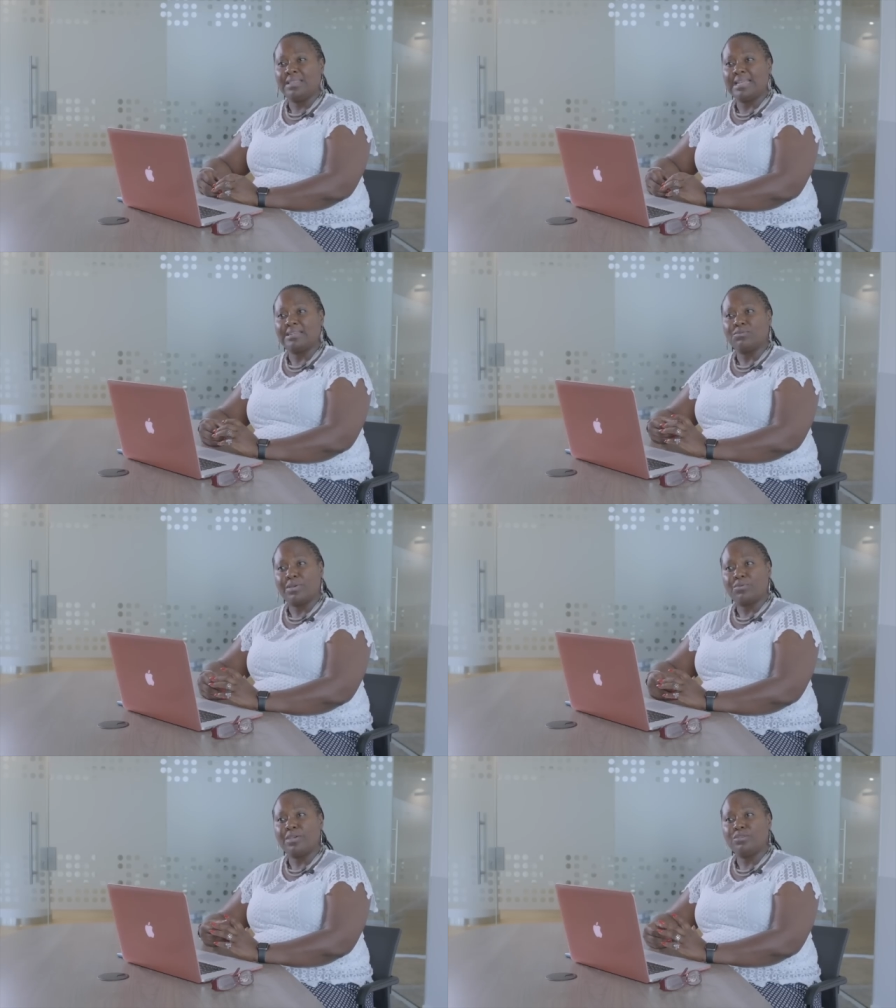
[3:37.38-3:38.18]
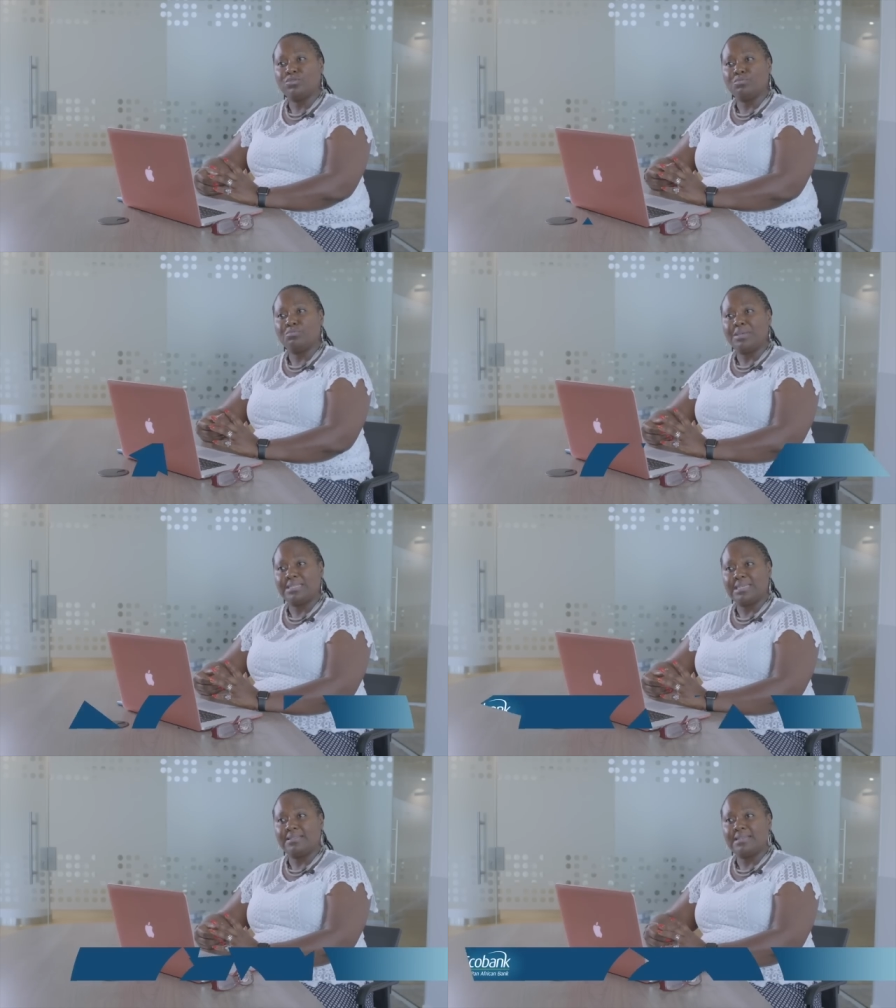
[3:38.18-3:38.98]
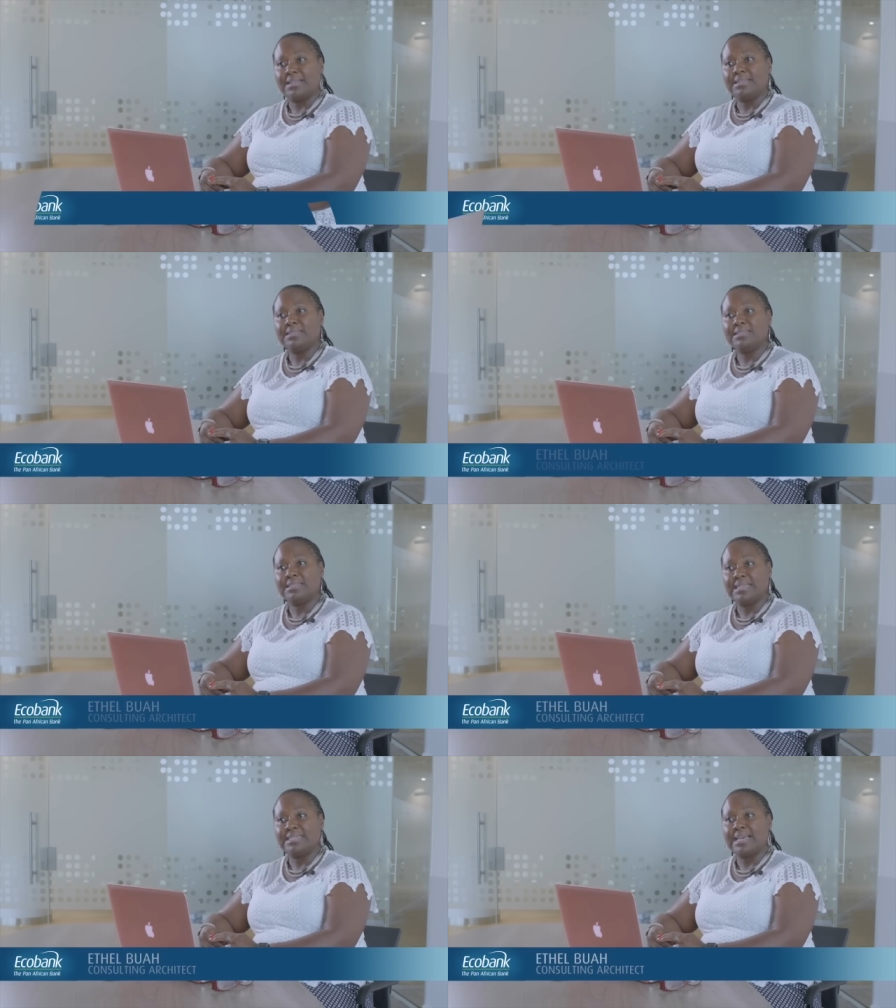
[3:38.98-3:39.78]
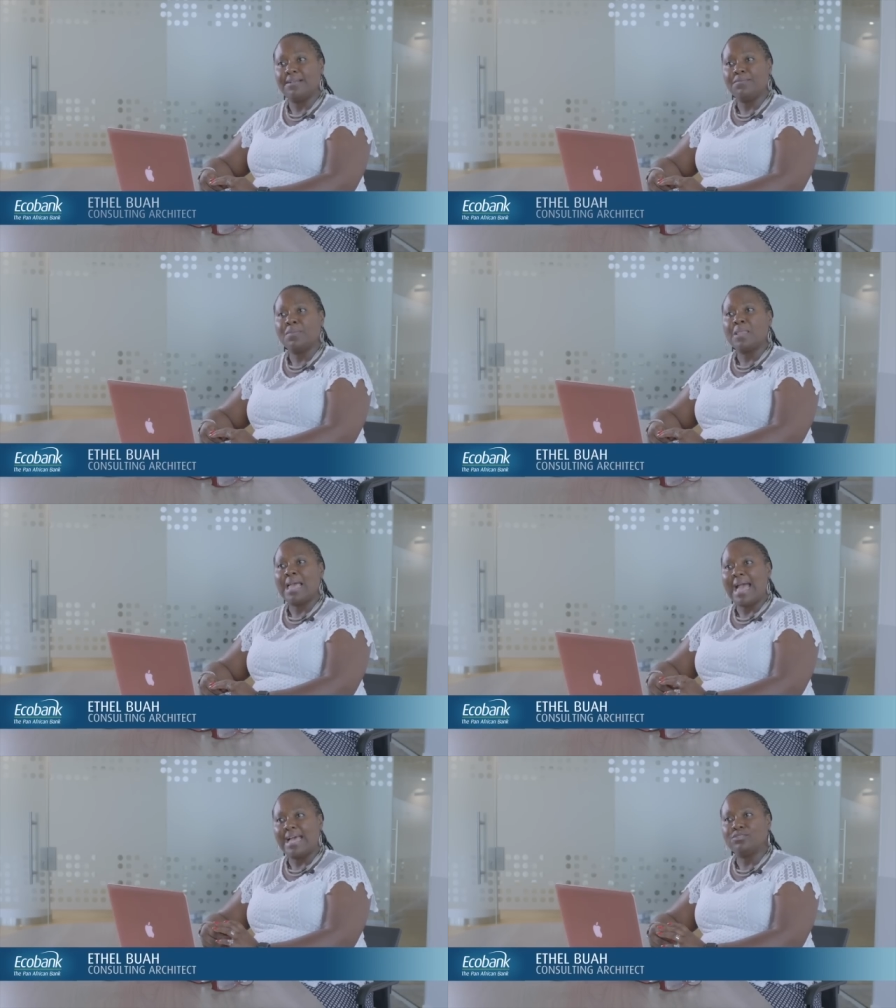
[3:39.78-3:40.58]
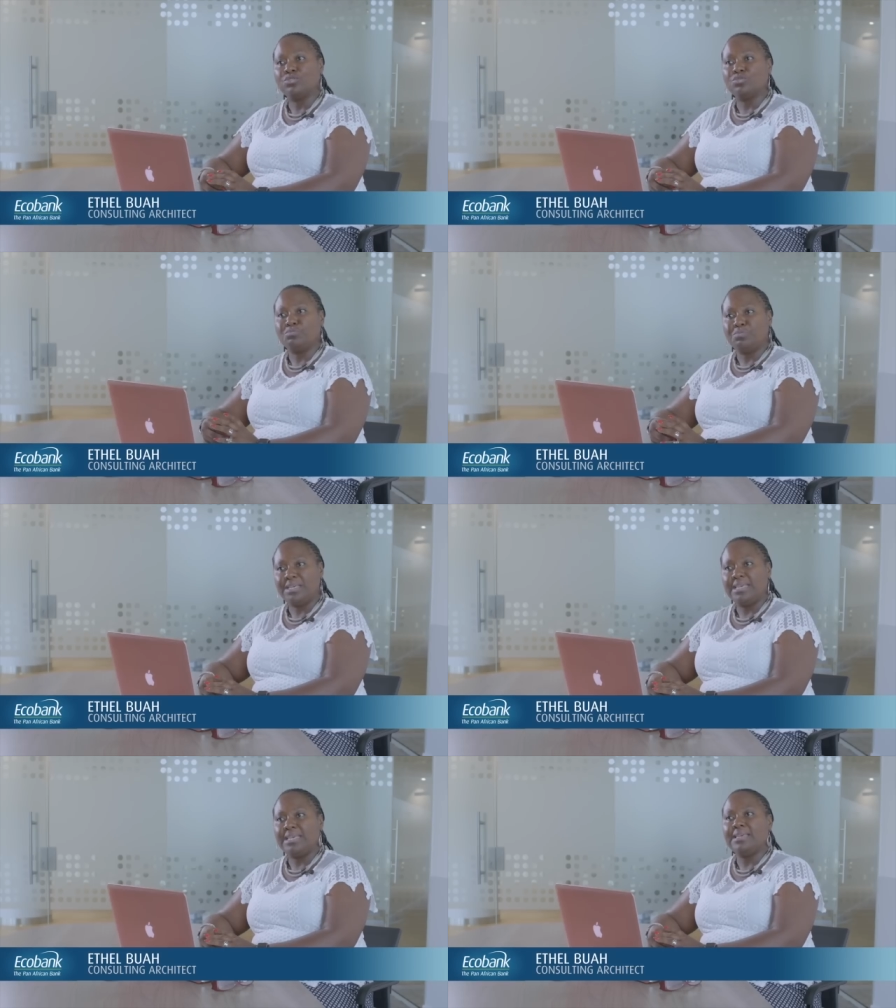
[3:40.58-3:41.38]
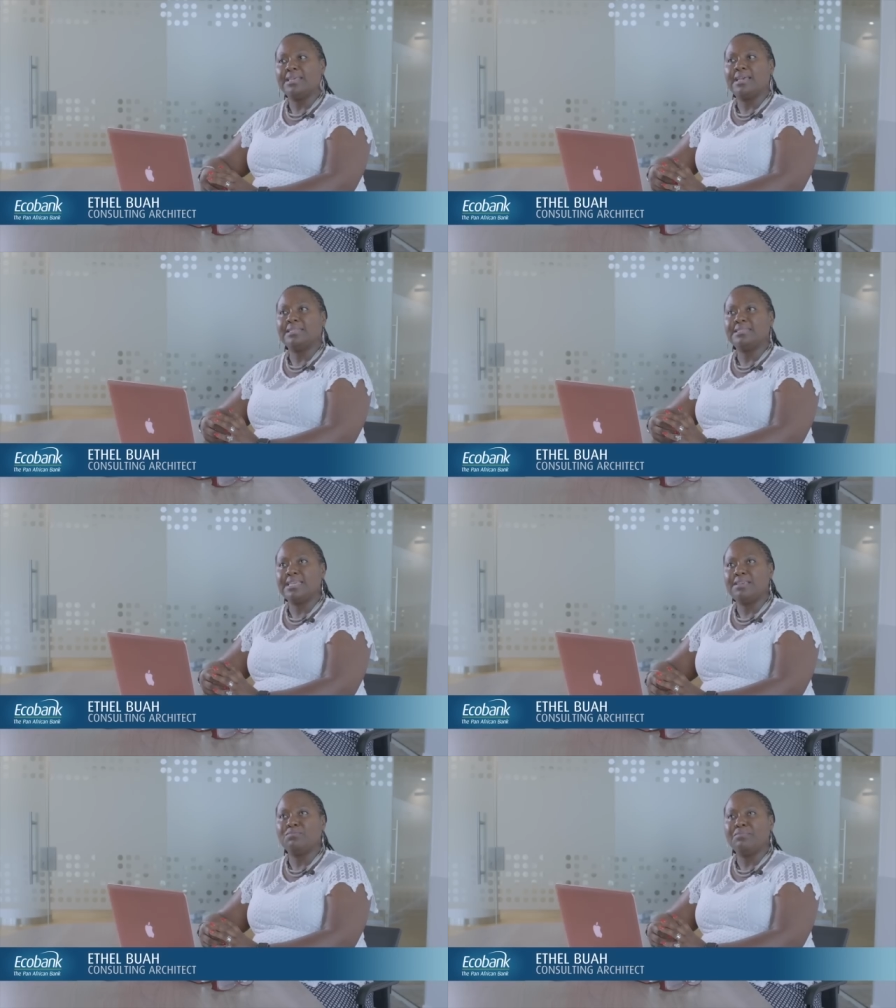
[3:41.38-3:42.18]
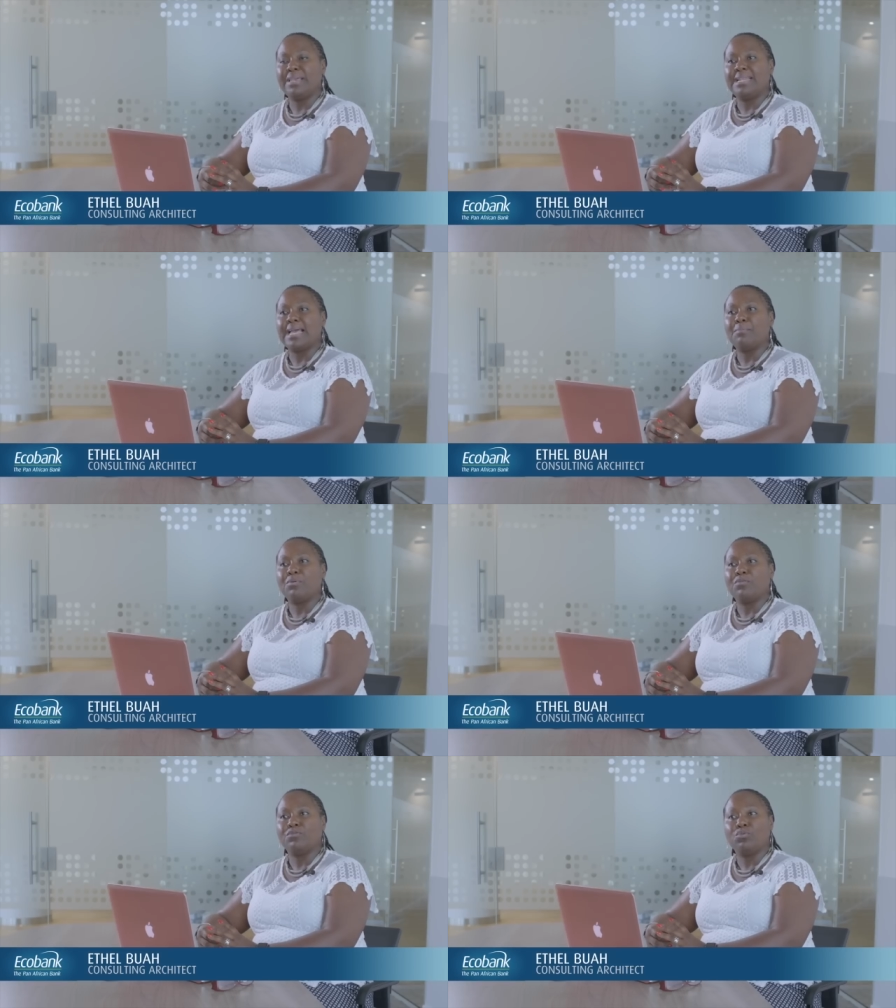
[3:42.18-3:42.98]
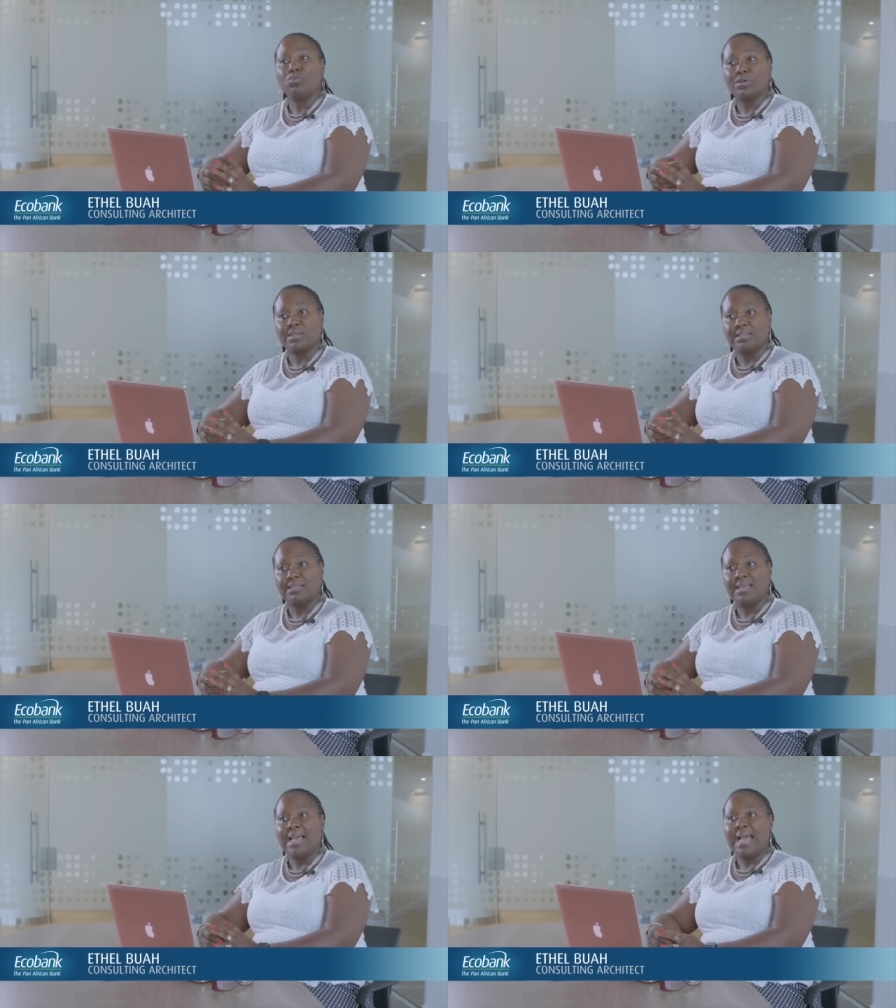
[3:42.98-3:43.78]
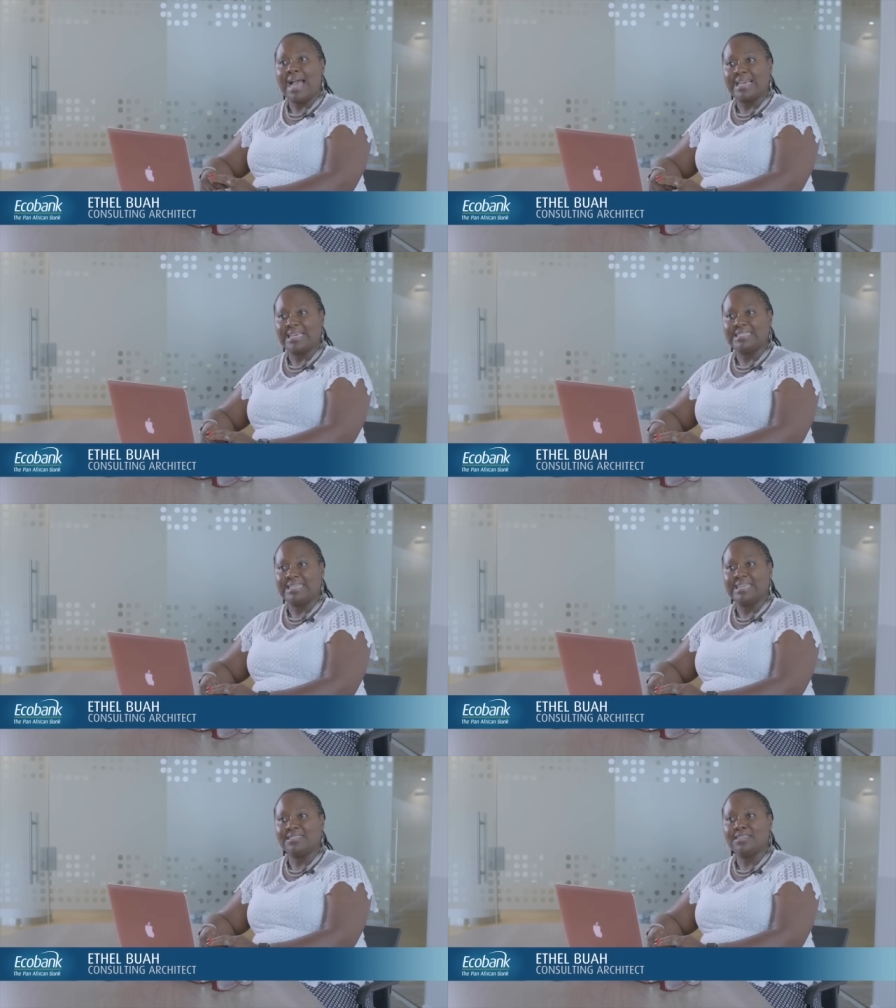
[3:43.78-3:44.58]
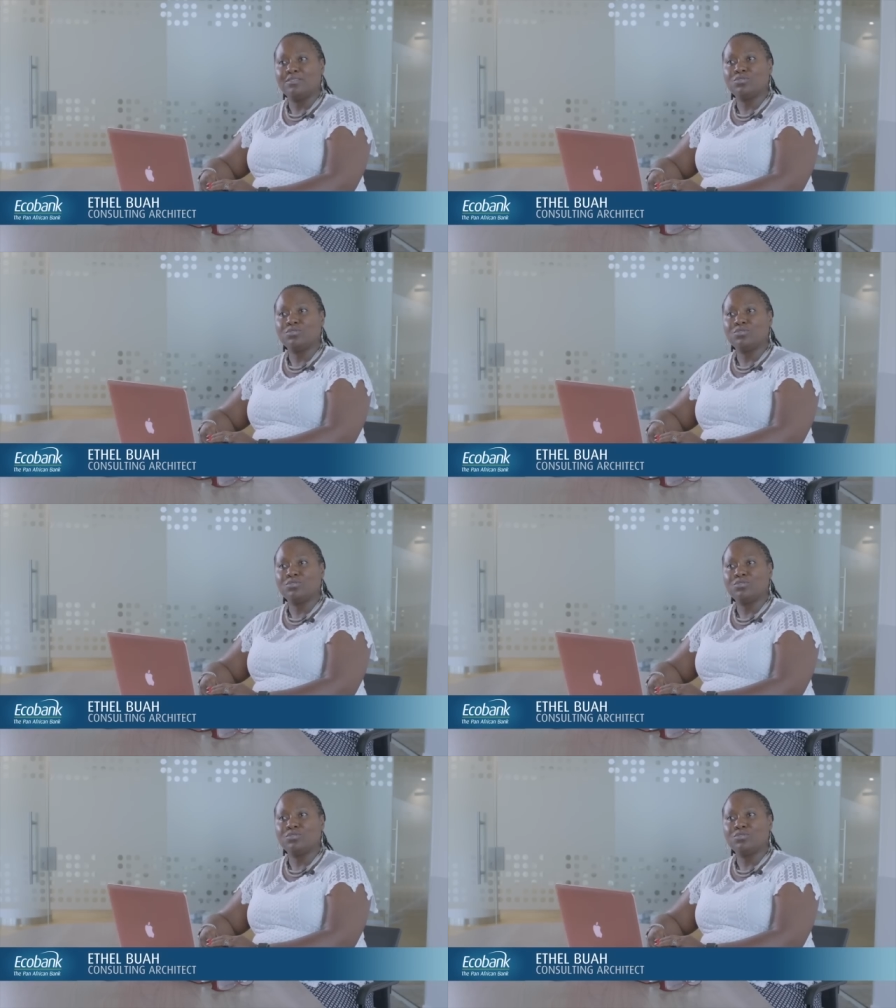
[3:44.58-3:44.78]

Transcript: that were going to bid in the tender had to be a team made up of local architect.